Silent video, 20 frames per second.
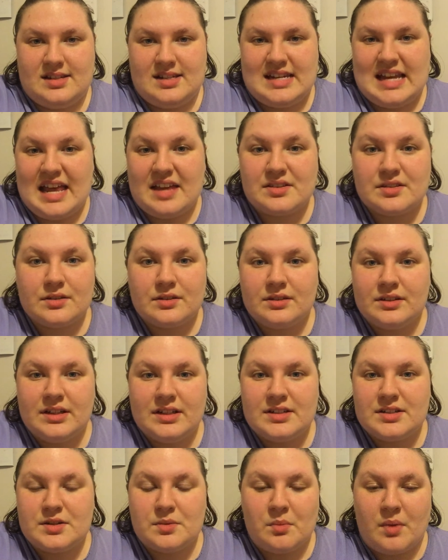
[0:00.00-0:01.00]
nestled
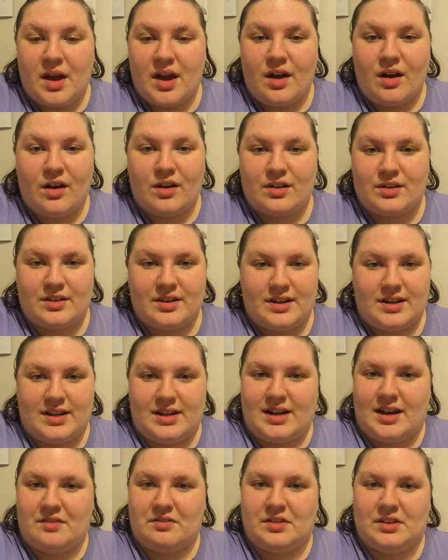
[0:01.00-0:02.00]
into my heart and
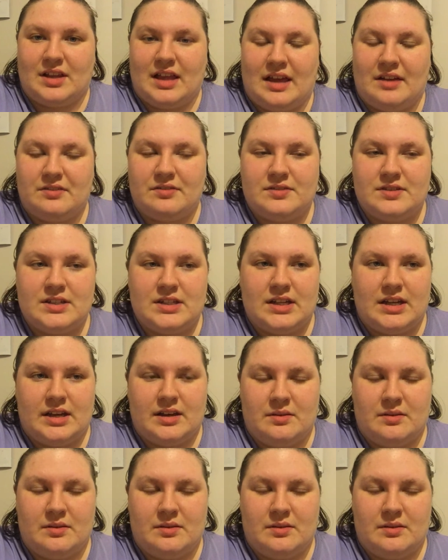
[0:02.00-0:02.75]
it never left.